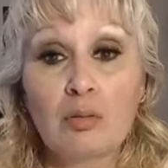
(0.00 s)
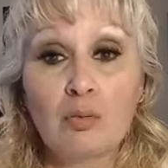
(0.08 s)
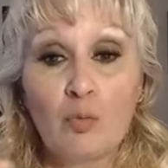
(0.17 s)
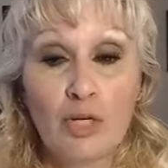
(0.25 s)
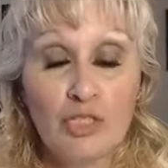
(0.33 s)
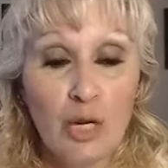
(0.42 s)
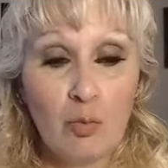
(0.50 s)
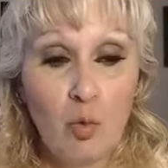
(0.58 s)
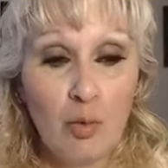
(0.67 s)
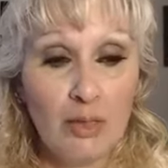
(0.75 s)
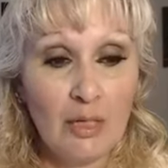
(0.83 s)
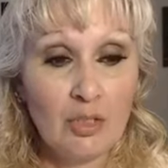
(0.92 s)
which I won't
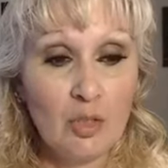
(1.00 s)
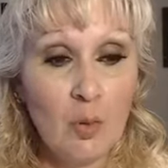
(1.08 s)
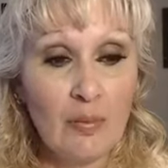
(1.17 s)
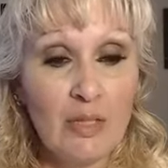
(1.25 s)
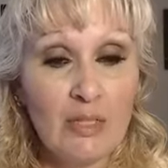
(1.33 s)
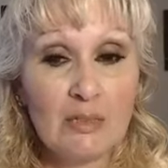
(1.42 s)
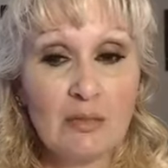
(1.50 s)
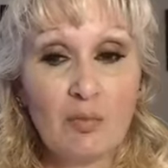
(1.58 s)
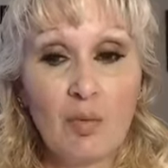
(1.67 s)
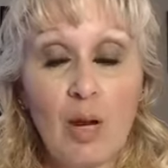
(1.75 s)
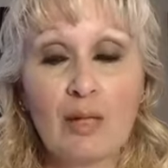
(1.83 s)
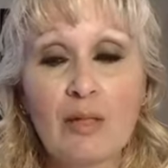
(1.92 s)
get into on this
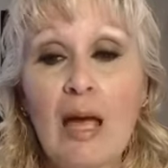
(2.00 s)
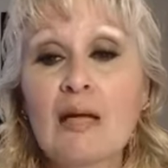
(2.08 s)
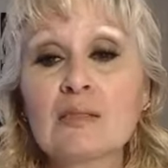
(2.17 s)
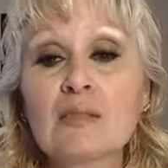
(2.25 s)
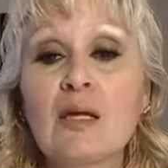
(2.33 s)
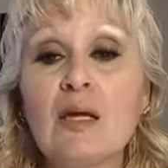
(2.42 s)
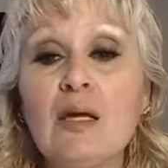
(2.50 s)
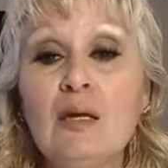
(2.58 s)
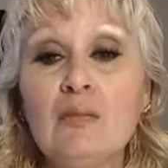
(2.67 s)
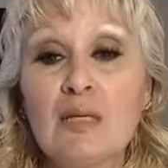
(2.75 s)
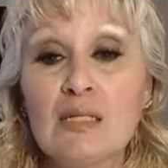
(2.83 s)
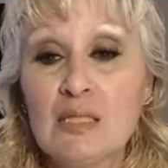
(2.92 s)
broadcast
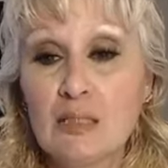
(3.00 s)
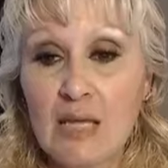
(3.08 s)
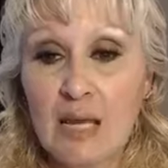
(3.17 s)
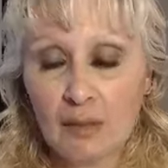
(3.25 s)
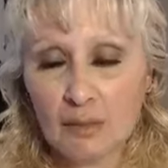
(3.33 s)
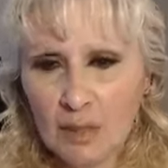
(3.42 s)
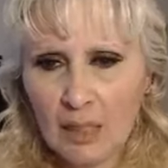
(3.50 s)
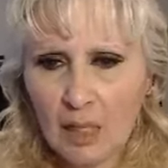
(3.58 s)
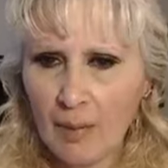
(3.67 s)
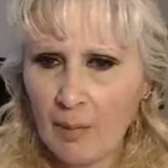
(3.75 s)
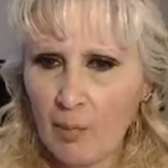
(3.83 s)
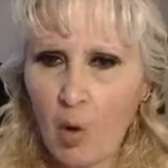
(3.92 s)
because it'll take a little
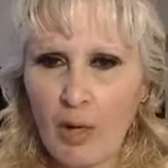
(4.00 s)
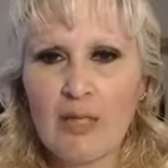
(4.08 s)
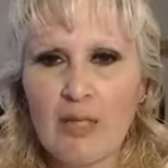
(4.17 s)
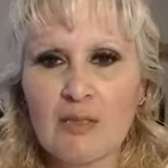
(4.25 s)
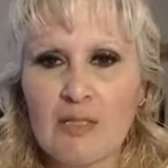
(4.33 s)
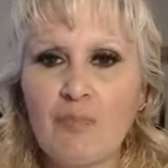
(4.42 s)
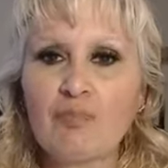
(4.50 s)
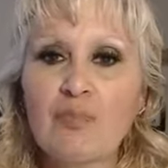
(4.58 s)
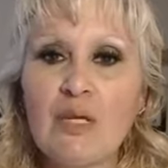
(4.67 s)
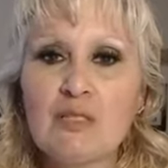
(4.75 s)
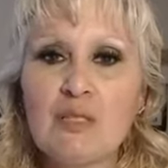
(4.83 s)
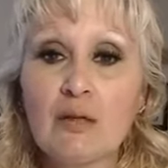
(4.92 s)
bit more in-depth
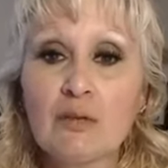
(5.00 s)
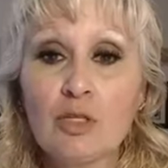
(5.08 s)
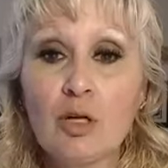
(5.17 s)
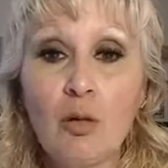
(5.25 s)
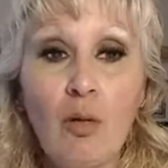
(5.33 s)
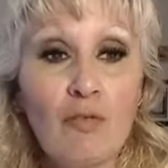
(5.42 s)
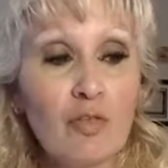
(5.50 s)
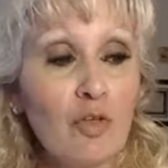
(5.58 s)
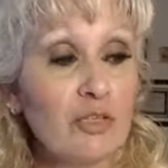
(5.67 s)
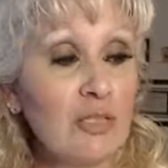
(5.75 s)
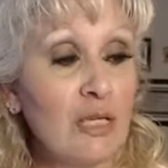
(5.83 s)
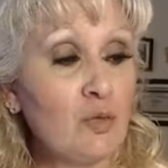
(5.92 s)
detail to go over
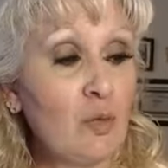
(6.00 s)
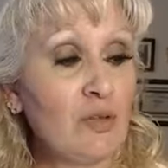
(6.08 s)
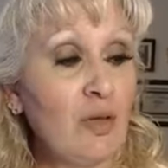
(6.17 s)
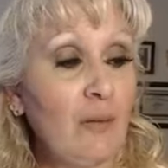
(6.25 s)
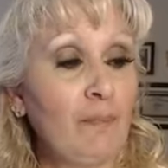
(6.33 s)
those things with you.